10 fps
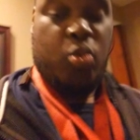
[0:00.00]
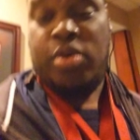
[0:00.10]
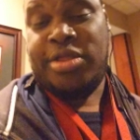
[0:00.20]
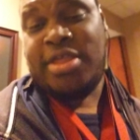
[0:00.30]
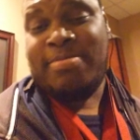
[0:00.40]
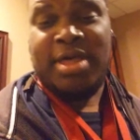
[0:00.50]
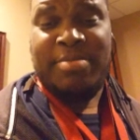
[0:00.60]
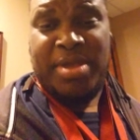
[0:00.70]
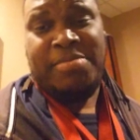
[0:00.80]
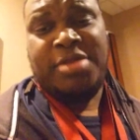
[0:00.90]
What's up,
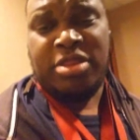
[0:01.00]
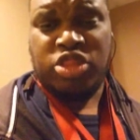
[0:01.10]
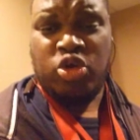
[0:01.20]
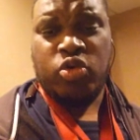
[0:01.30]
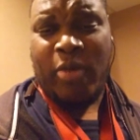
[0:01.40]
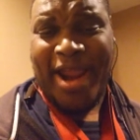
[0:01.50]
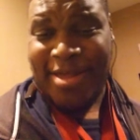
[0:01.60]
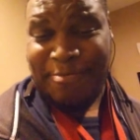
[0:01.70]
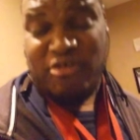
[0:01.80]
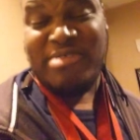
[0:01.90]
good people? This is Lou the Rider
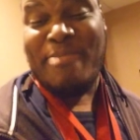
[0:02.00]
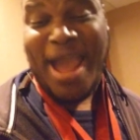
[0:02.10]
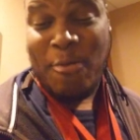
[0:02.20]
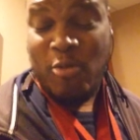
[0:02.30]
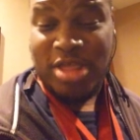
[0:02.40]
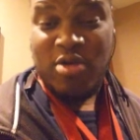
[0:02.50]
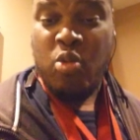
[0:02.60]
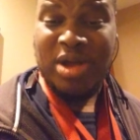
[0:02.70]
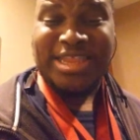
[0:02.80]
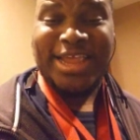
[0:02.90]
Sports back with you
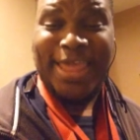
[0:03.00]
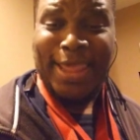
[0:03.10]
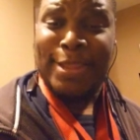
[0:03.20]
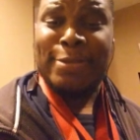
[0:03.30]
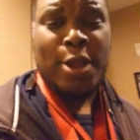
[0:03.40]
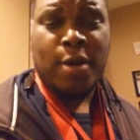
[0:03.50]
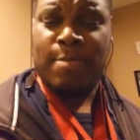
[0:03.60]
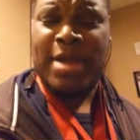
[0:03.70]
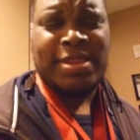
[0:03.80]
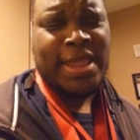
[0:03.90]
once again, talking
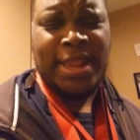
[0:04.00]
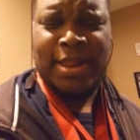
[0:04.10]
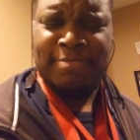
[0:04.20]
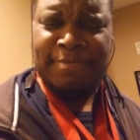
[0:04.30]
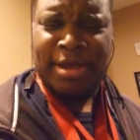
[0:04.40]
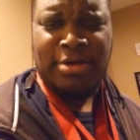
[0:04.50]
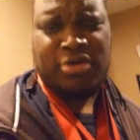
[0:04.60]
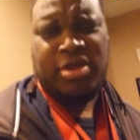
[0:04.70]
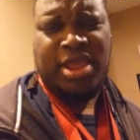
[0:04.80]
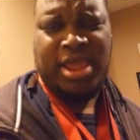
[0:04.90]
about the NFL,